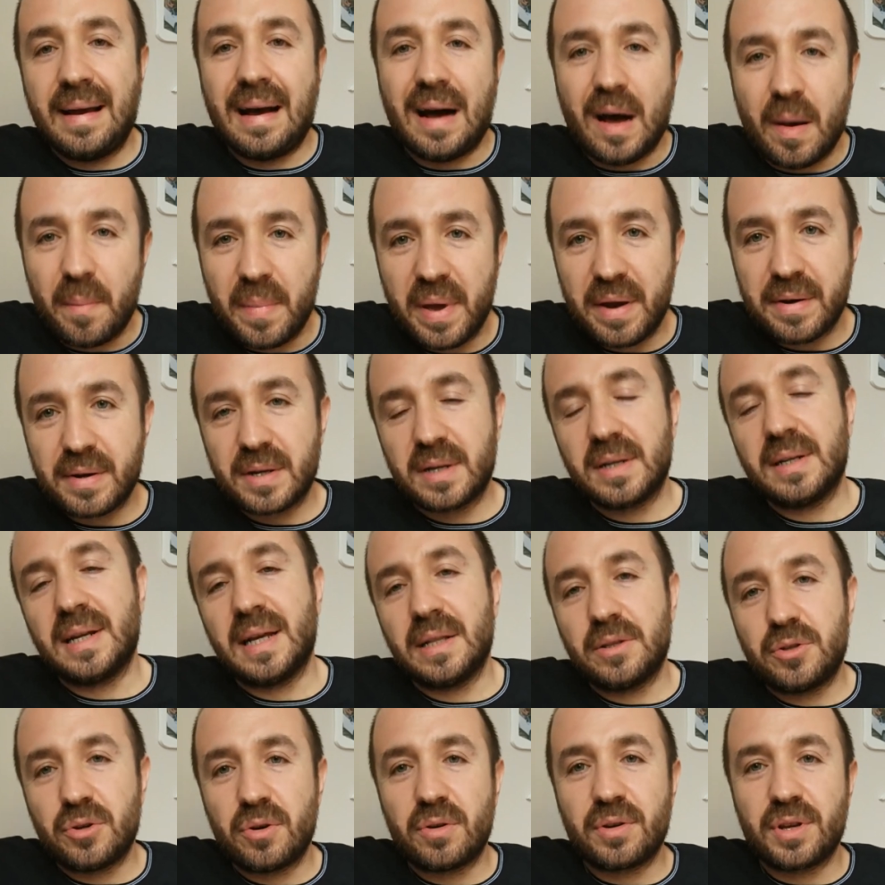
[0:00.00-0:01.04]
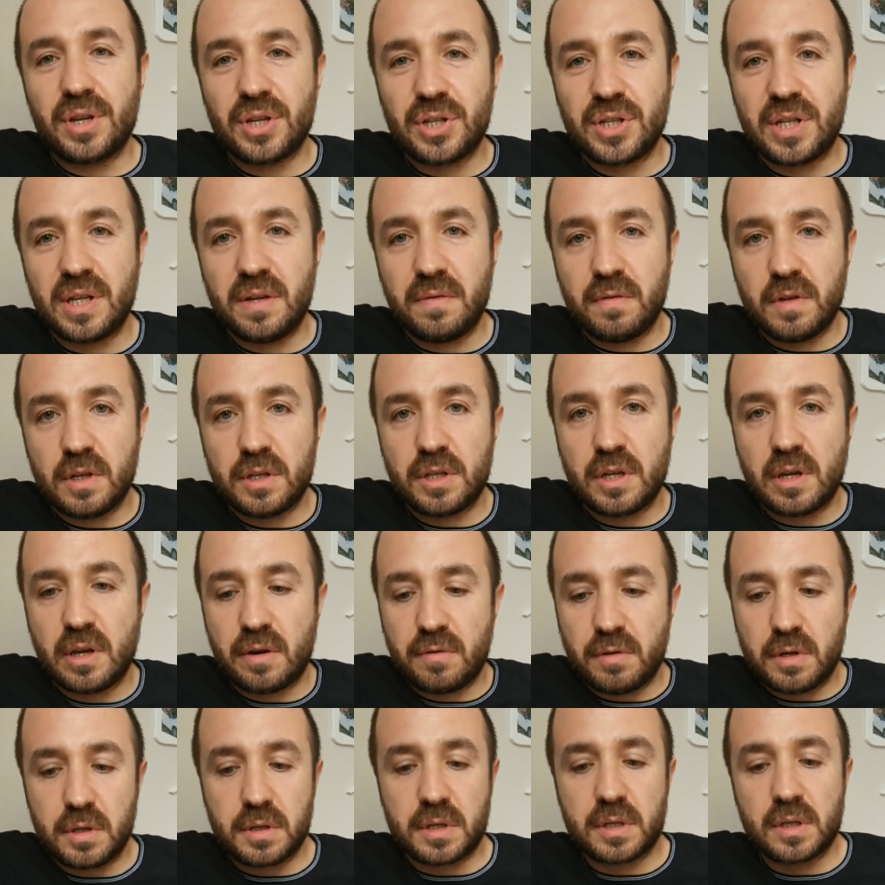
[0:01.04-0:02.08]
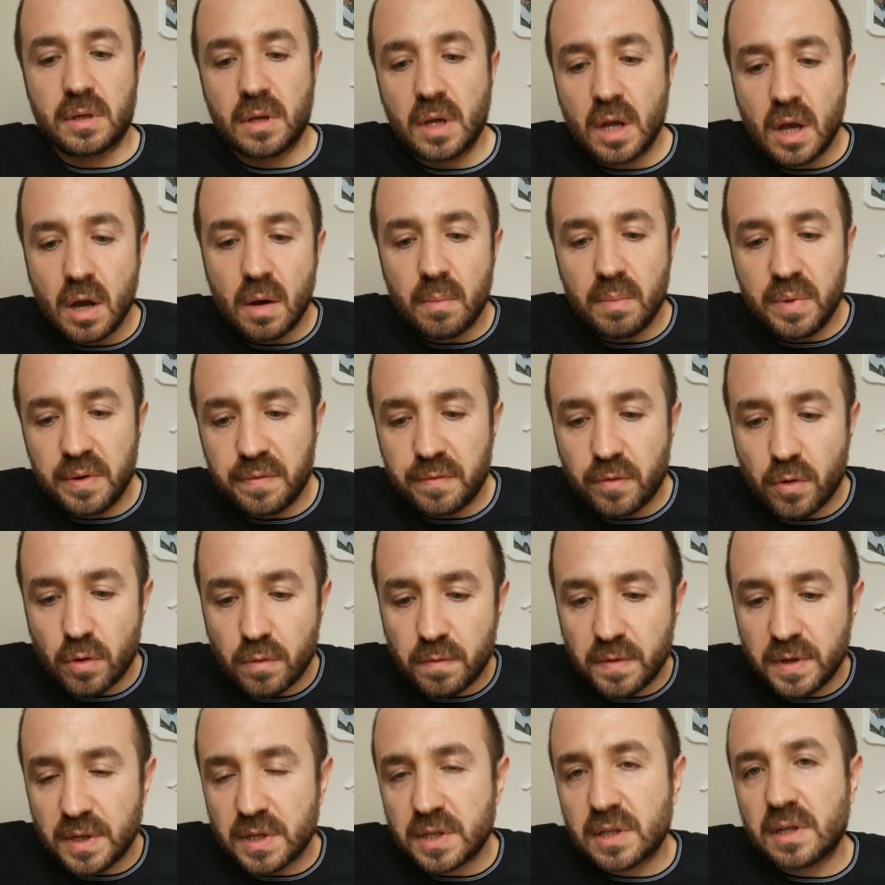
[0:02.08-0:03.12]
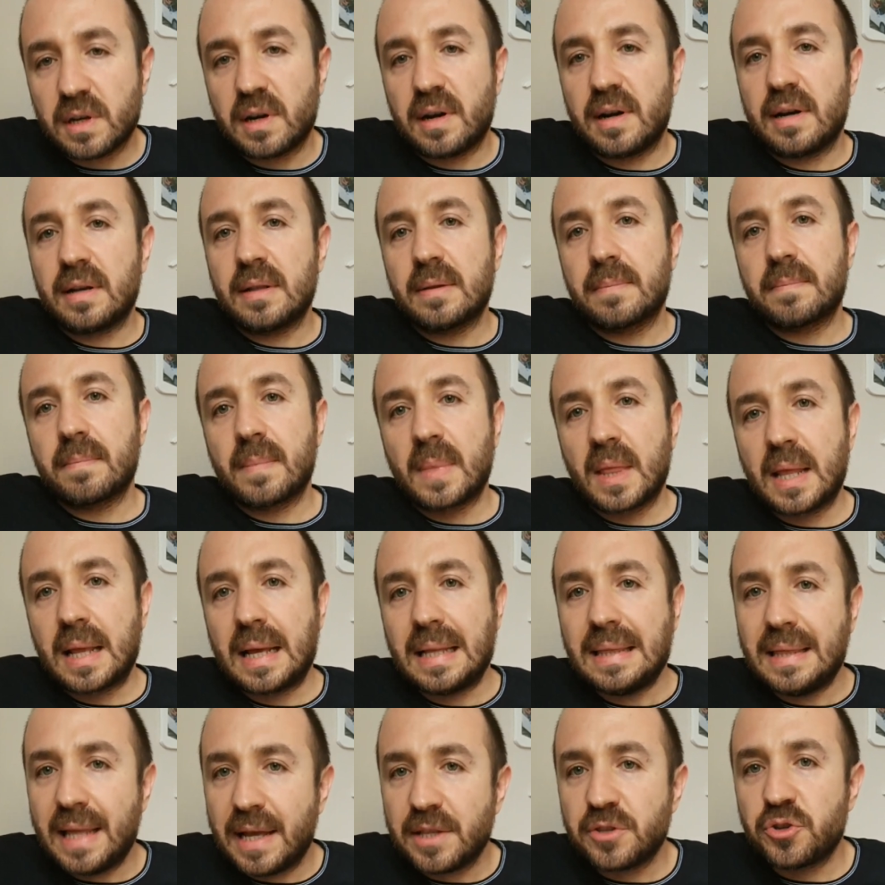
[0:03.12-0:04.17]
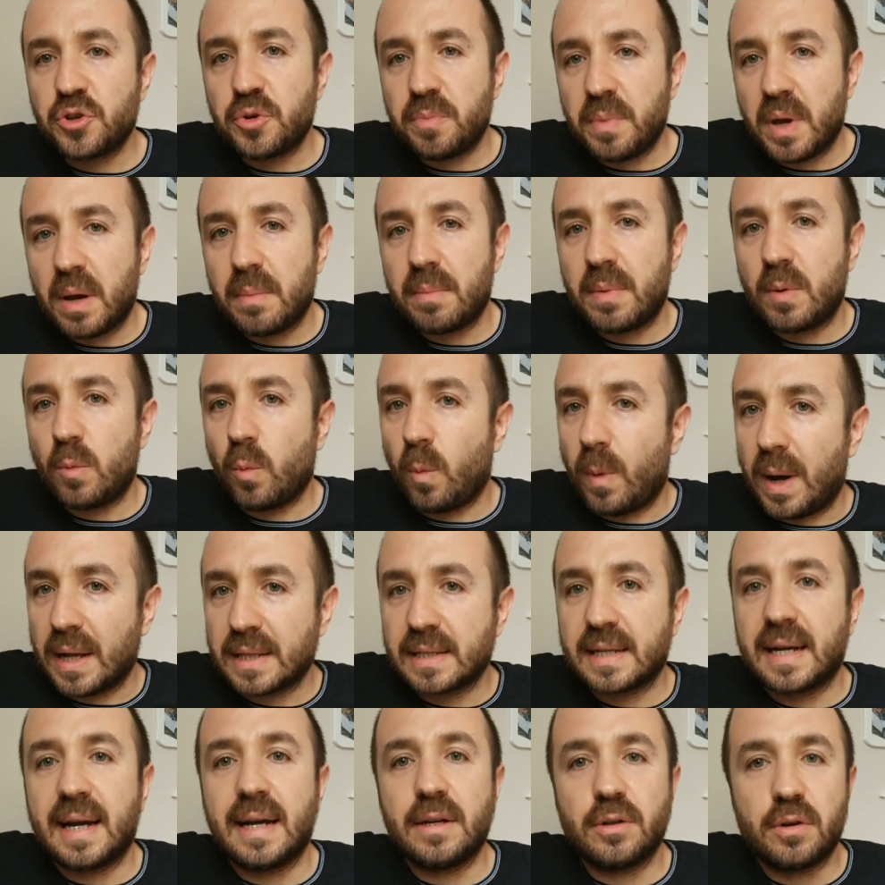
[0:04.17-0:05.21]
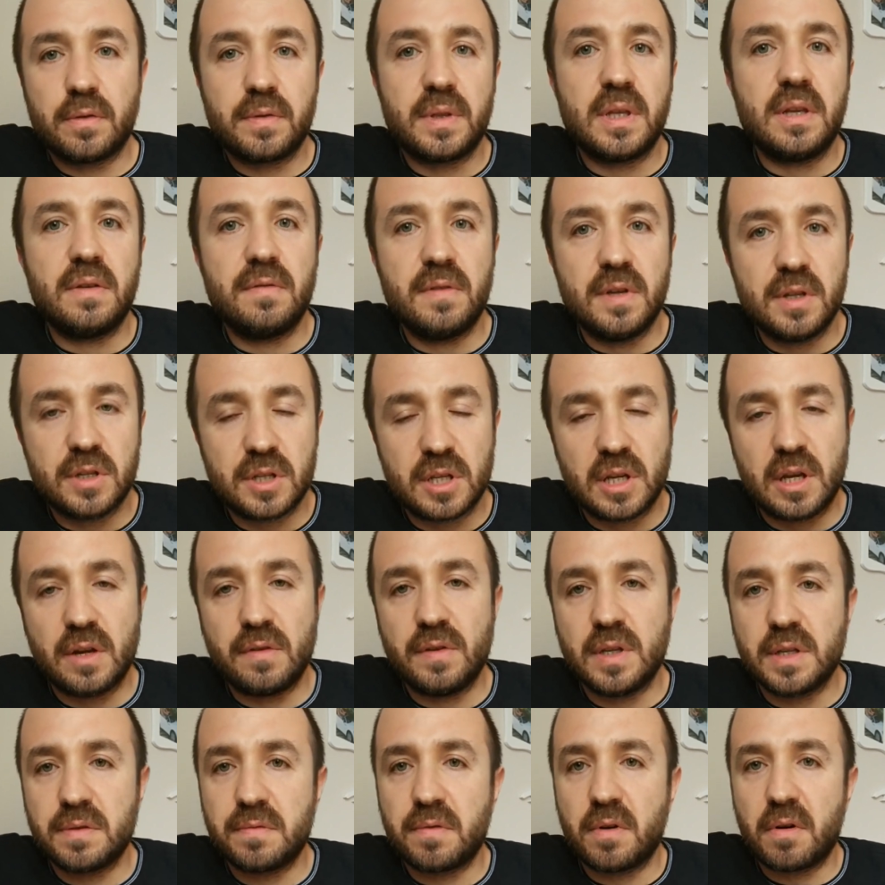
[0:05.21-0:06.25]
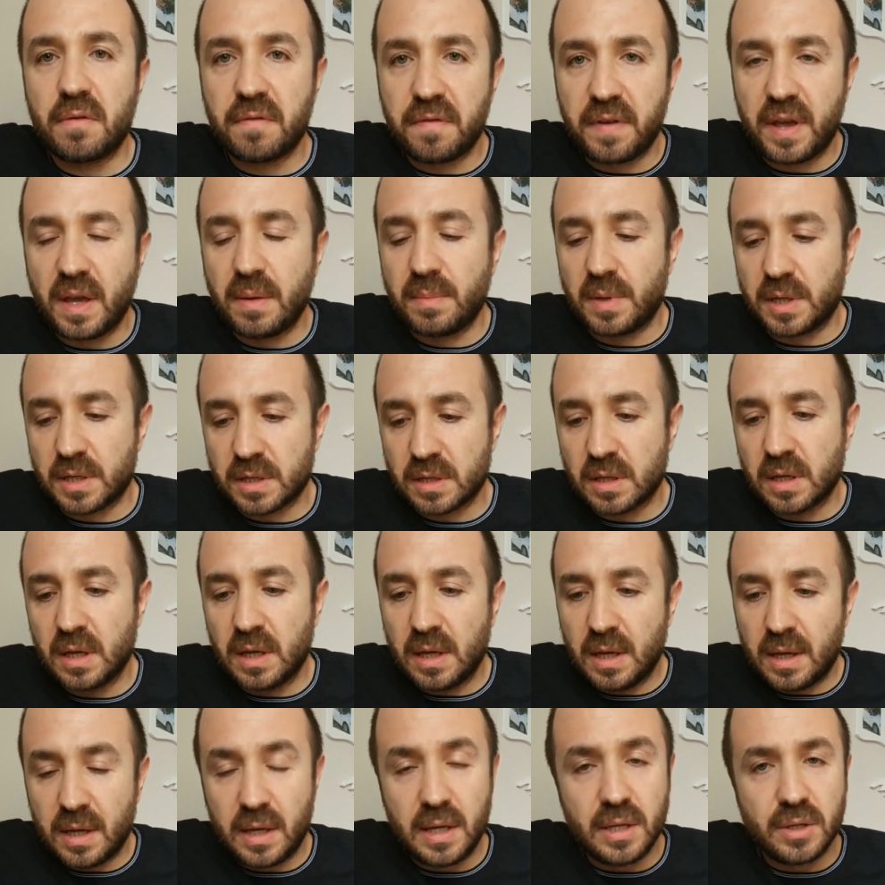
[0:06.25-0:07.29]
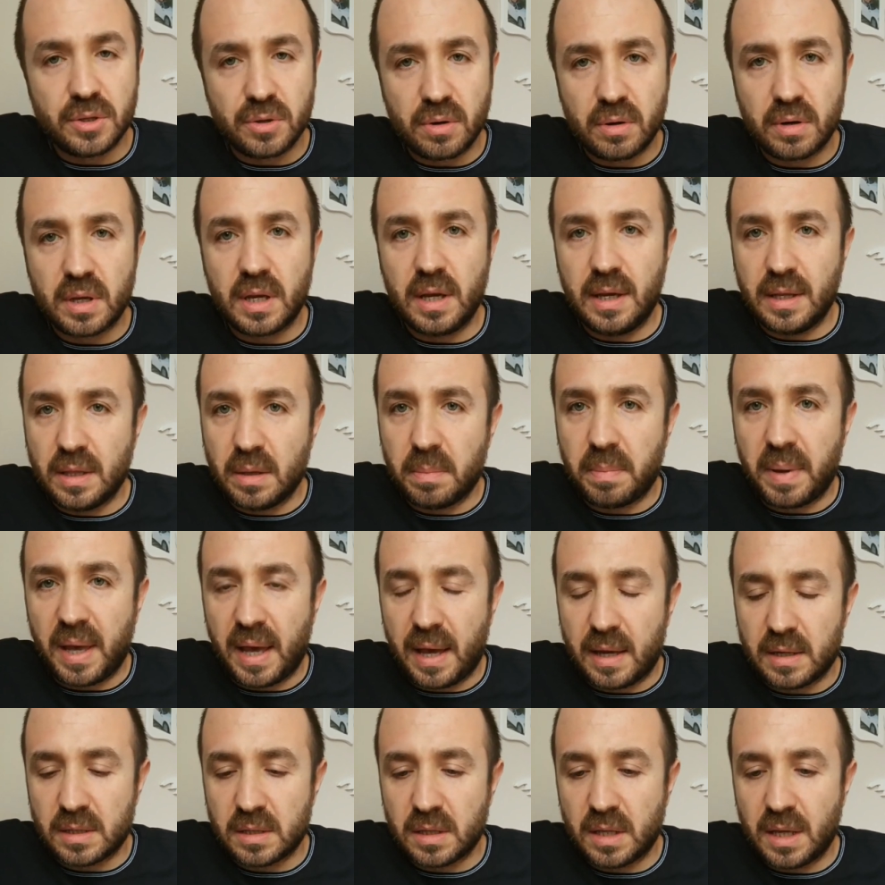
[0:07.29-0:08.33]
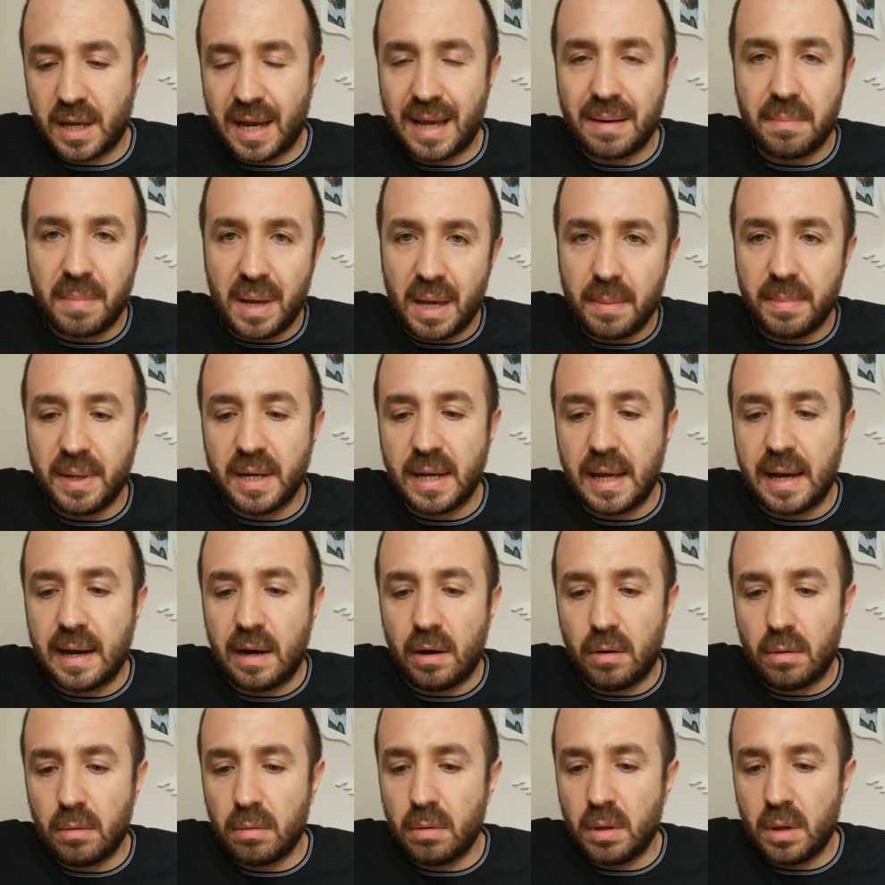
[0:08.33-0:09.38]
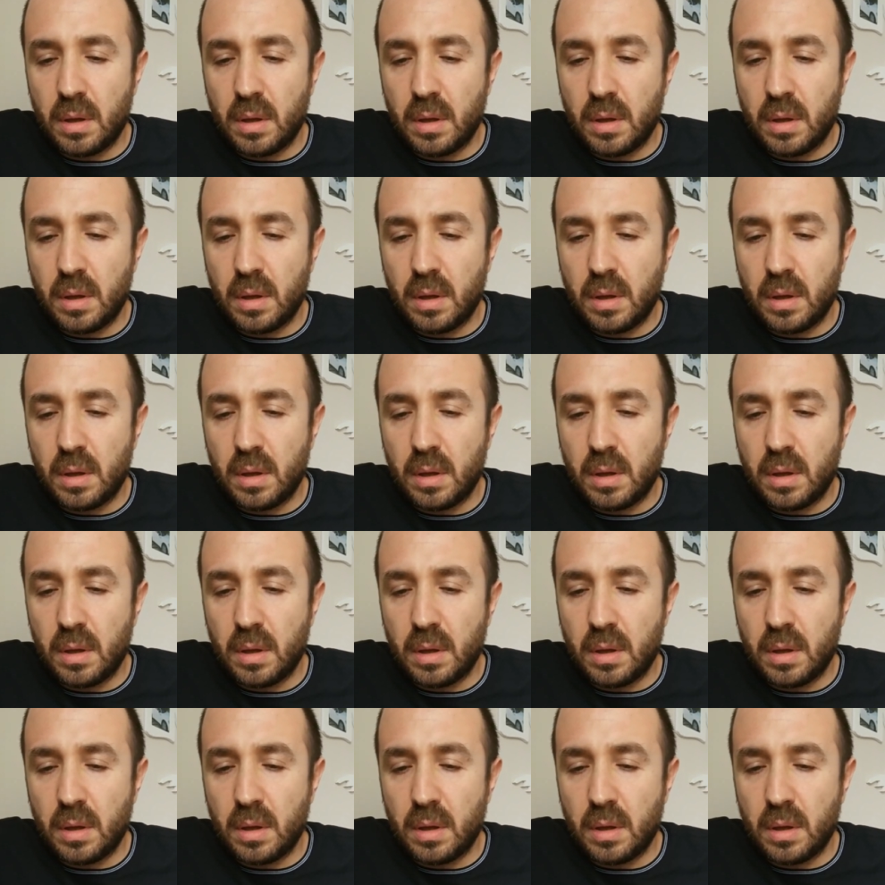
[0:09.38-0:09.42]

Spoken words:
American and Turkish TV series. Before we start, let's remember what kind of TV series were famous in Turkey in the past and maybe now.